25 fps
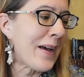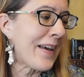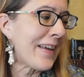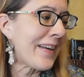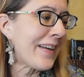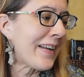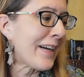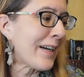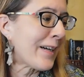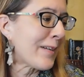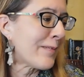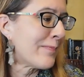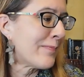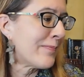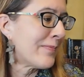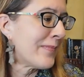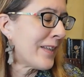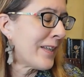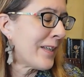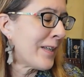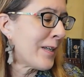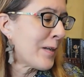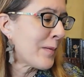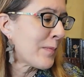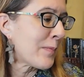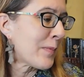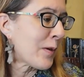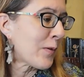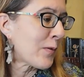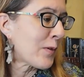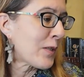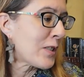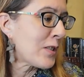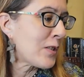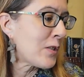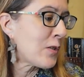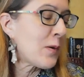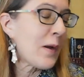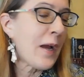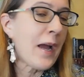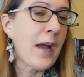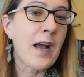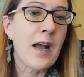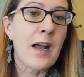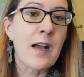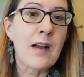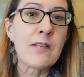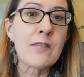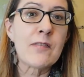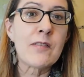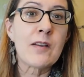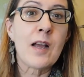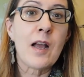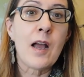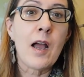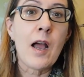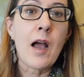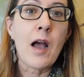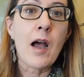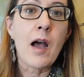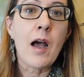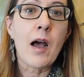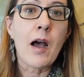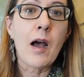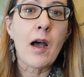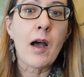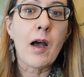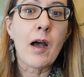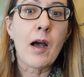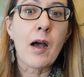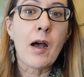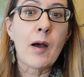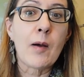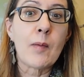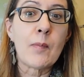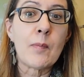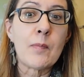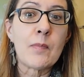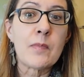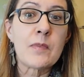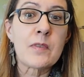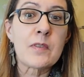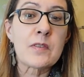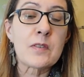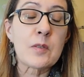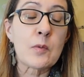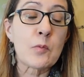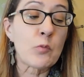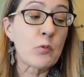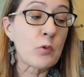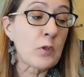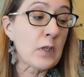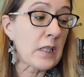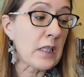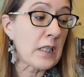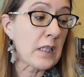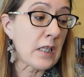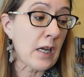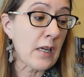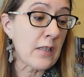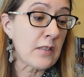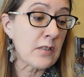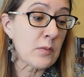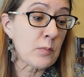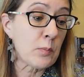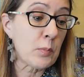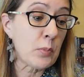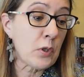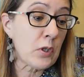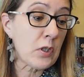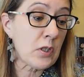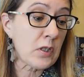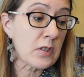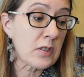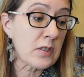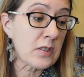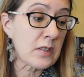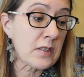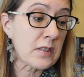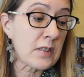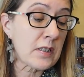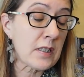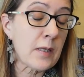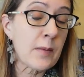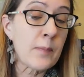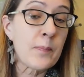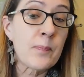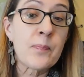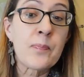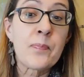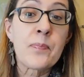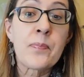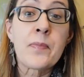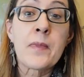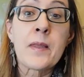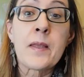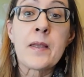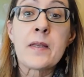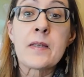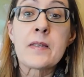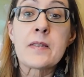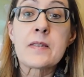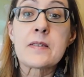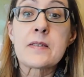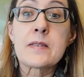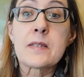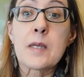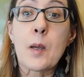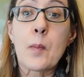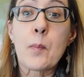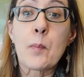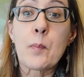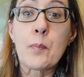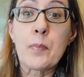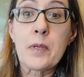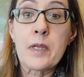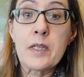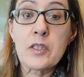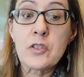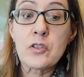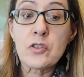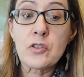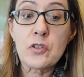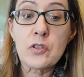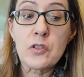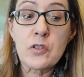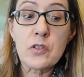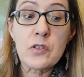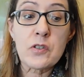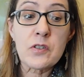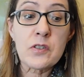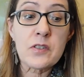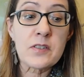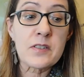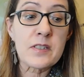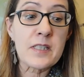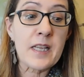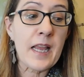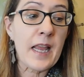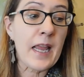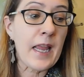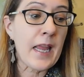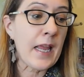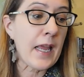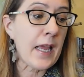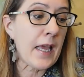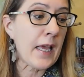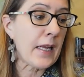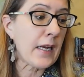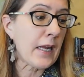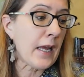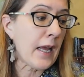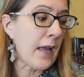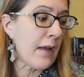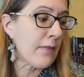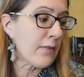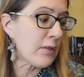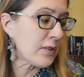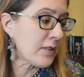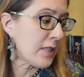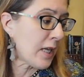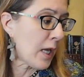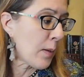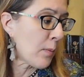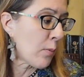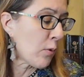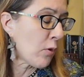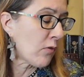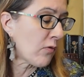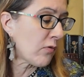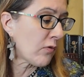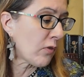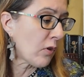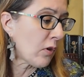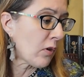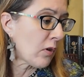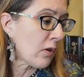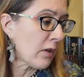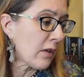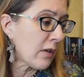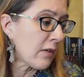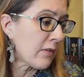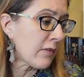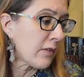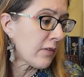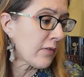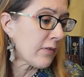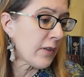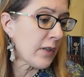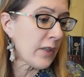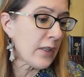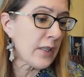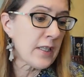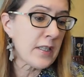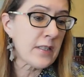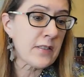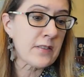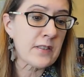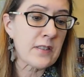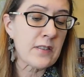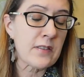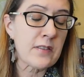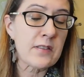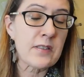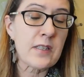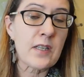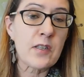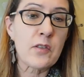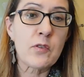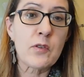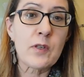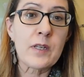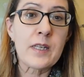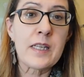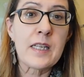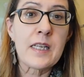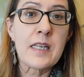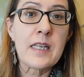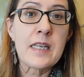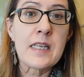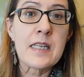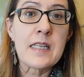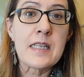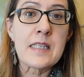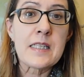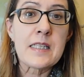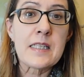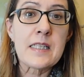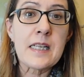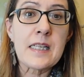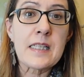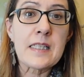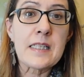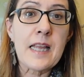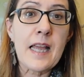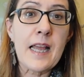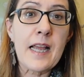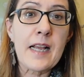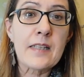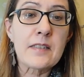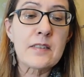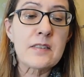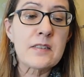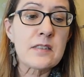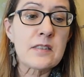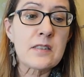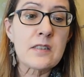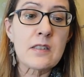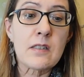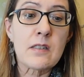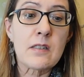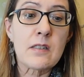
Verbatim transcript: but, um, but we do have um, some really nice books, some pictures, and I have a table full of various and sundry knickknacks